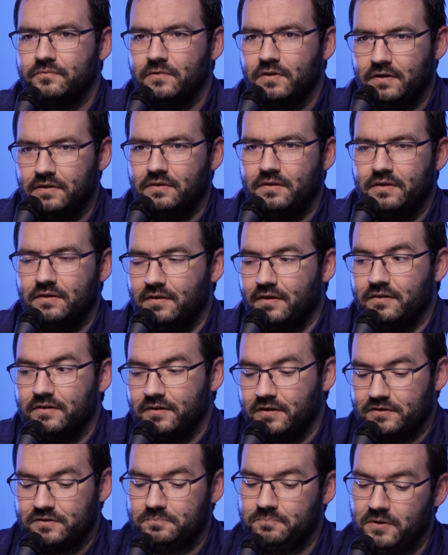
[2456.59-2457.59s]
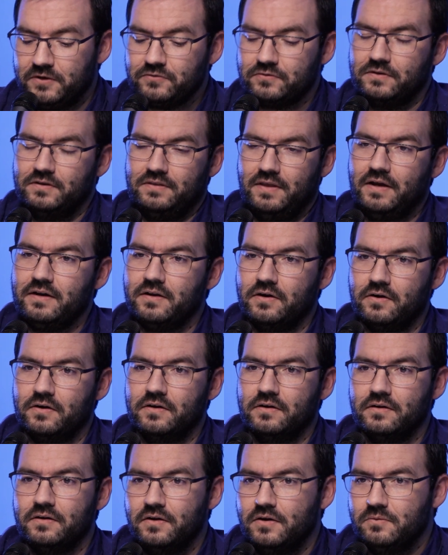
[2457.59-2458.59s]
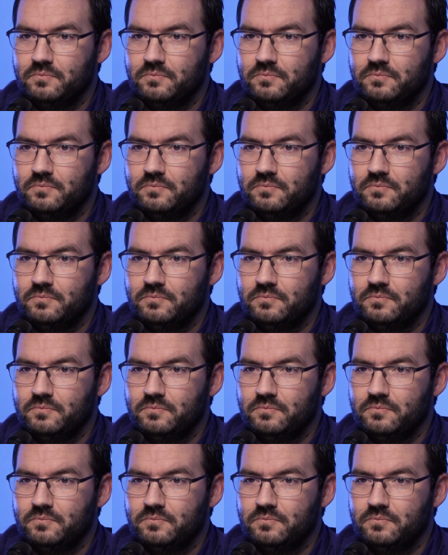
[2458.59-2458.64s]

especially in that area,